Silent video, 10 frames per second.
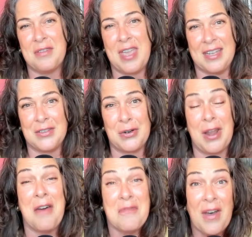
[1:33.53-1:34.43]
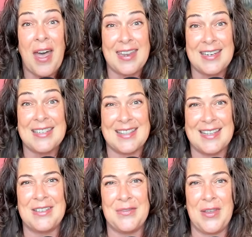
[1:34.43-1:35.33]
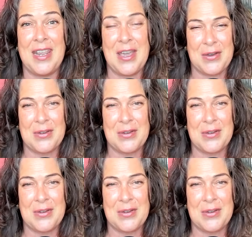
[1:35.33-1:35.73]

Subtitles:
cancer or not find this video,